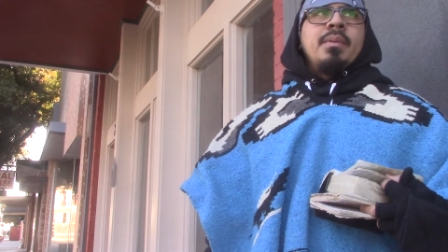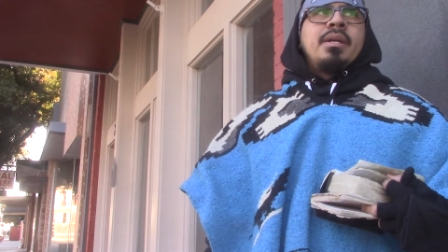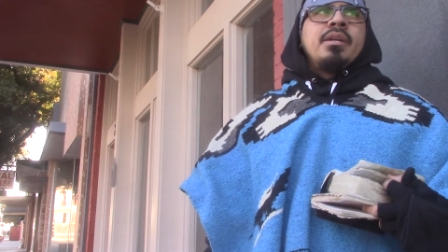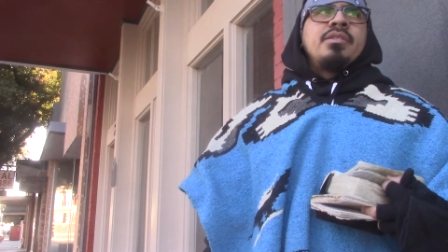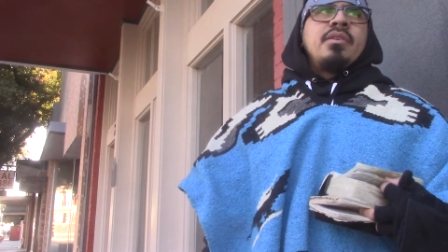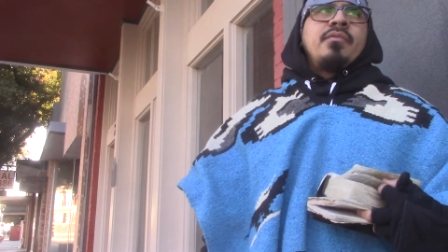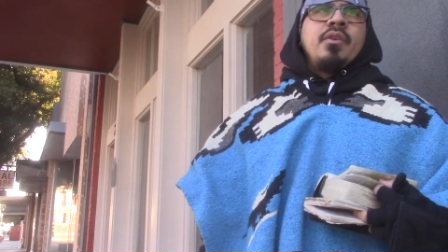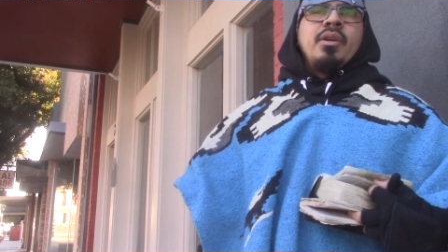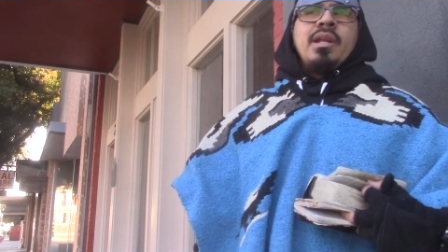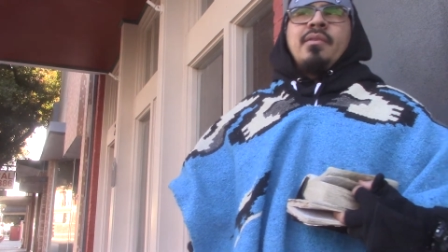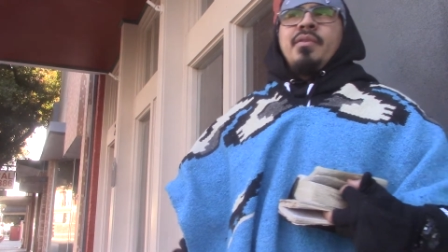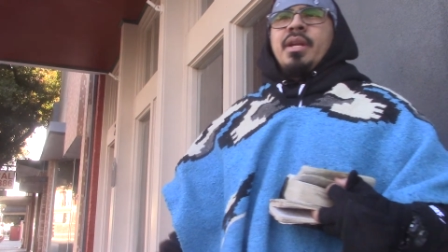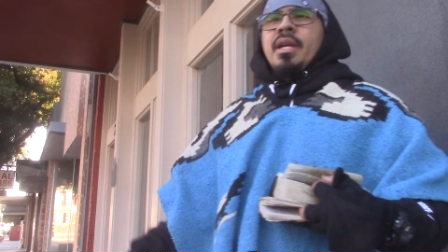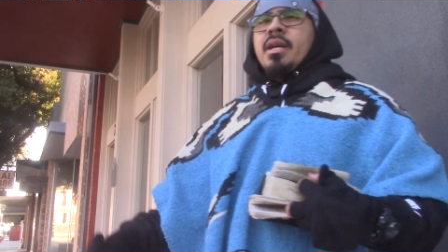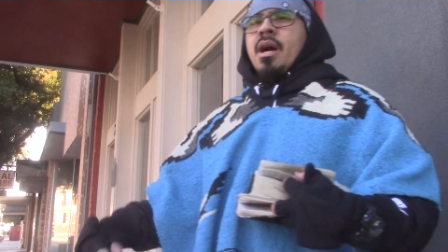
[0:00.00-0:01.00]
Because if you're
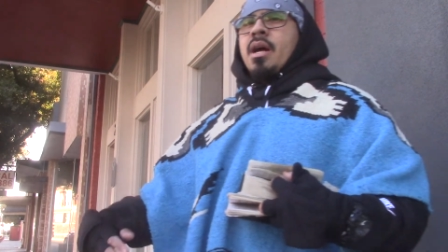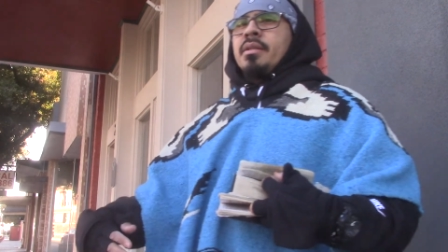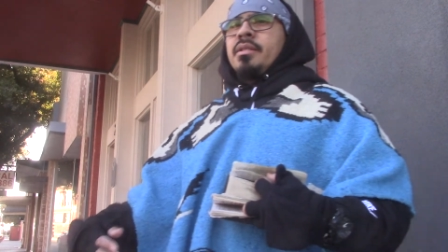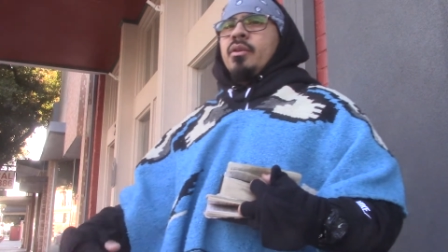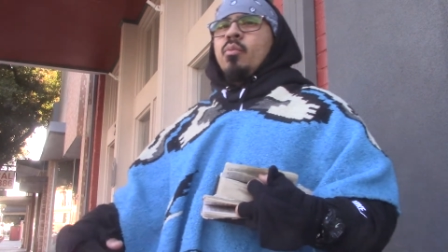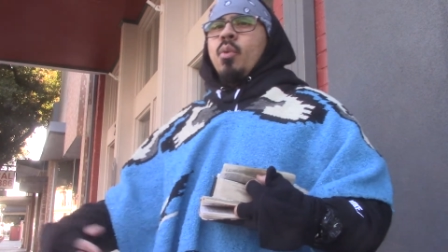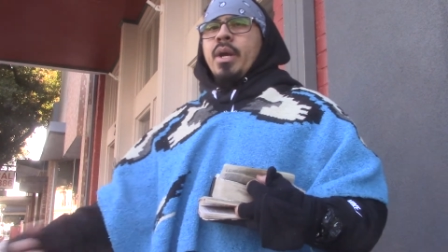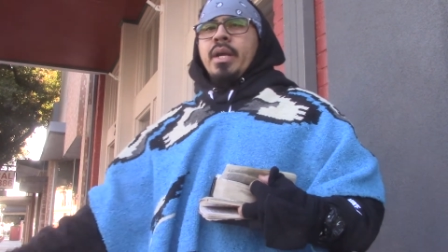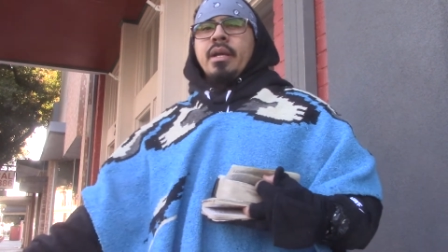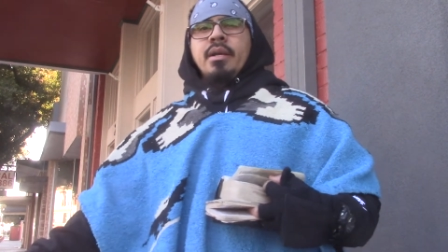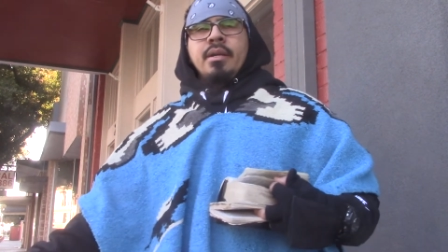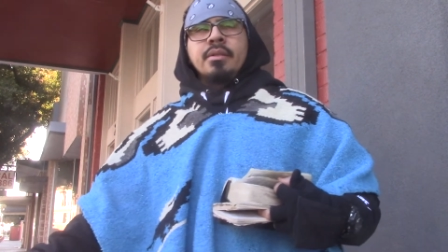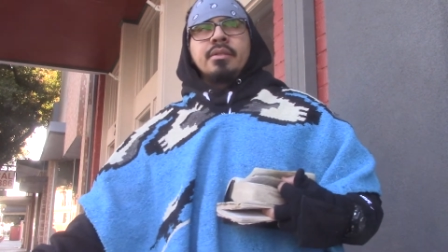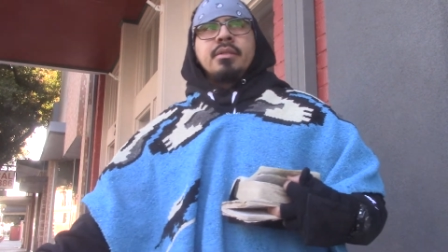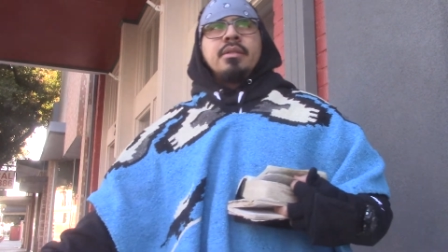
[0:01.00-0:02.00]
living in constant
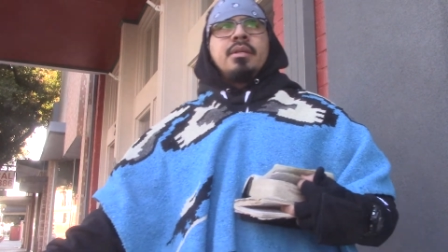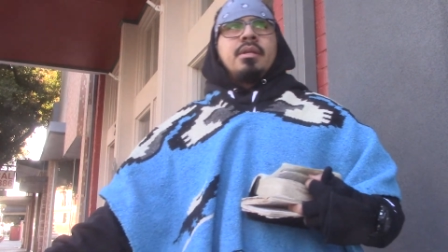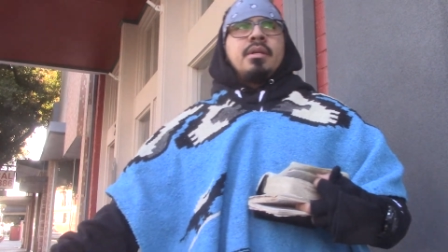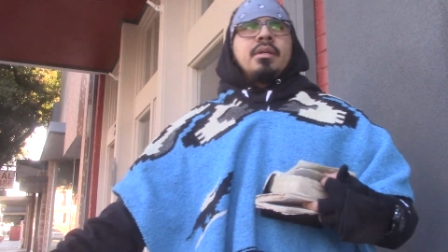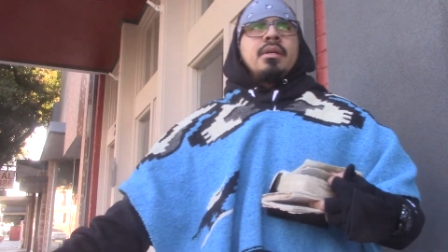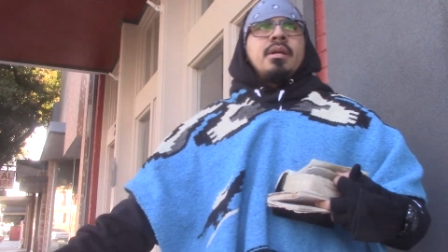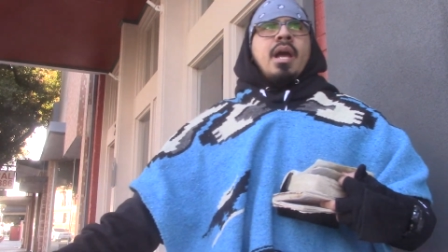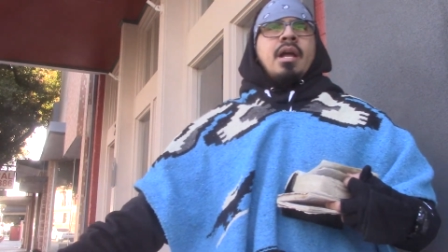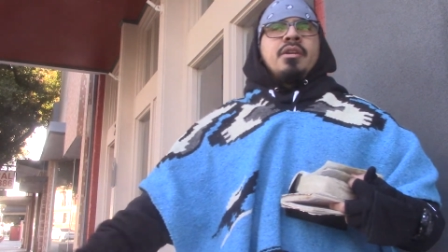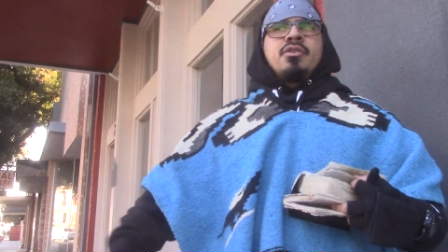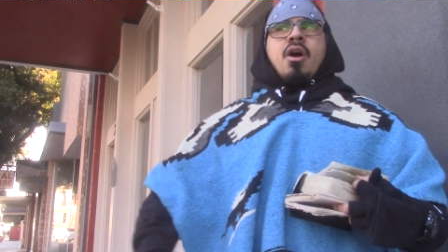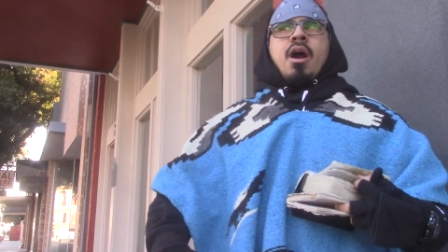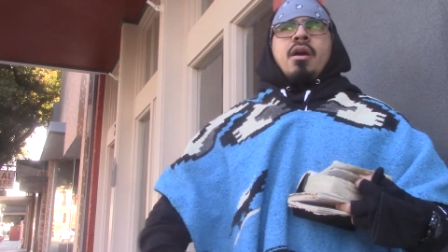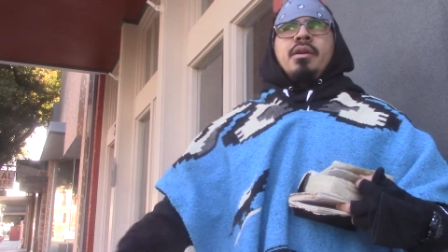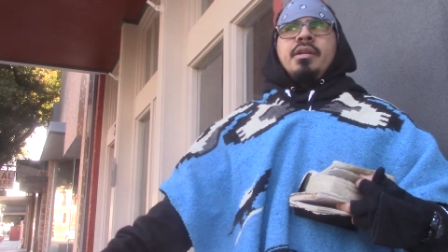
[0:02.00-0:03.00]
wickedness and
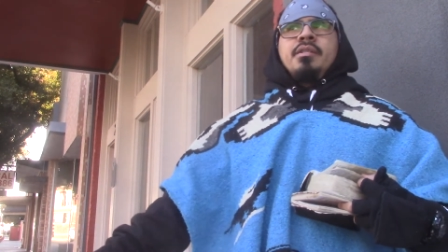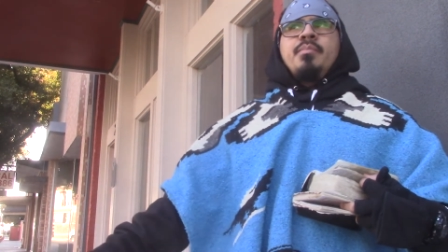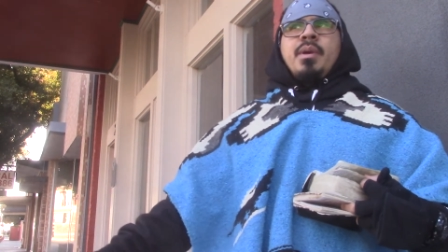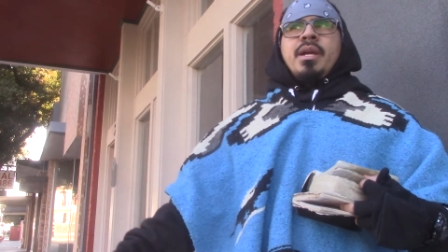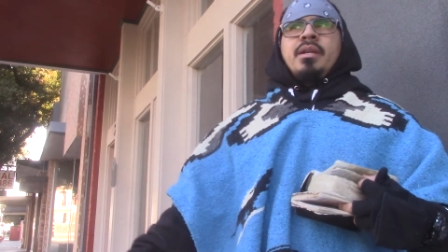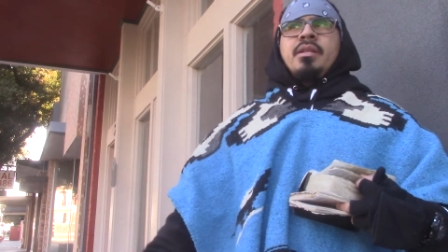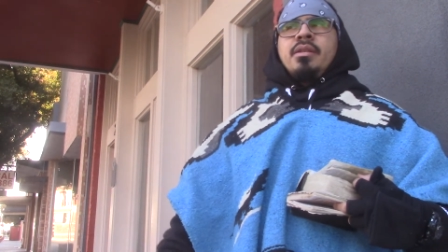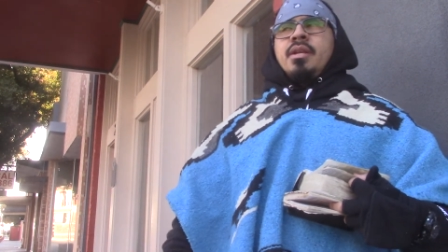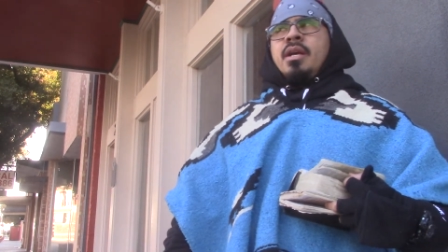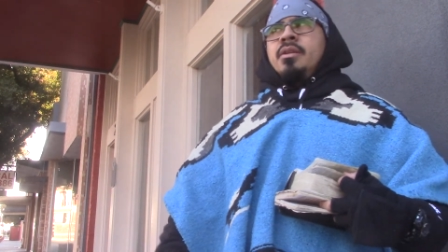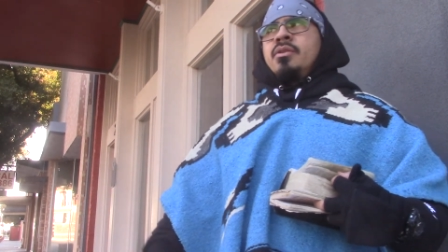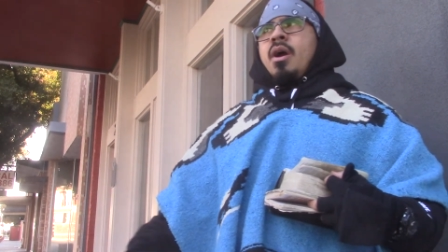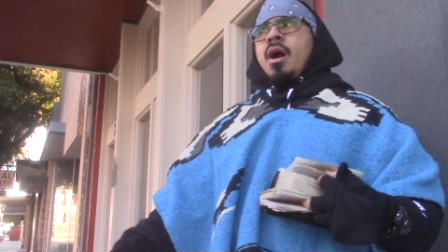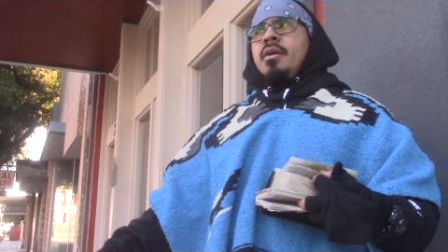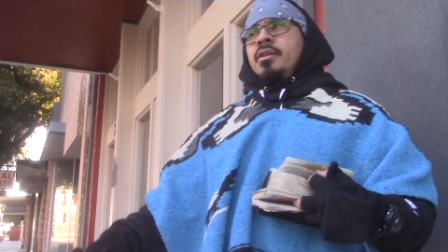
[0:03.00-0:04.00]
darkness being in,
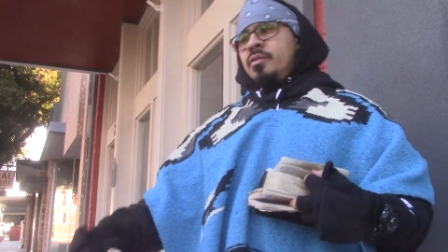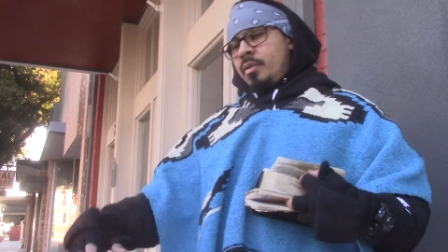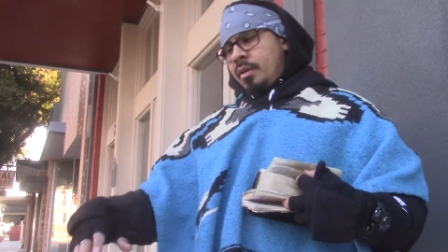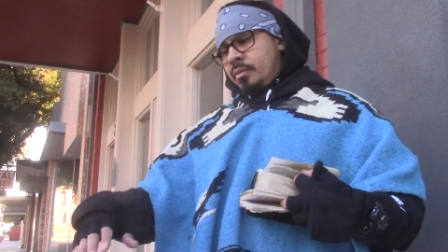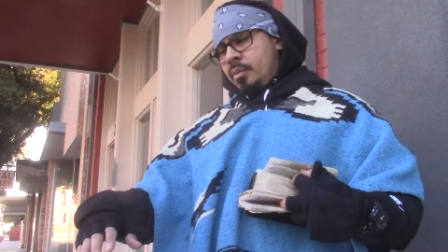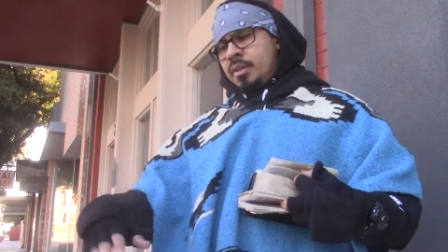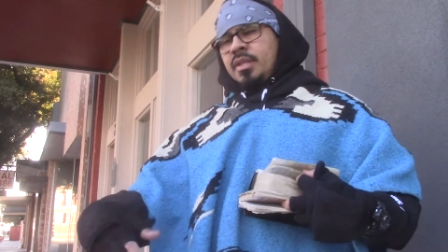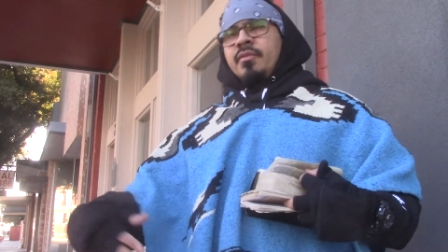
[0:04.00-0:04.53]
and darkness to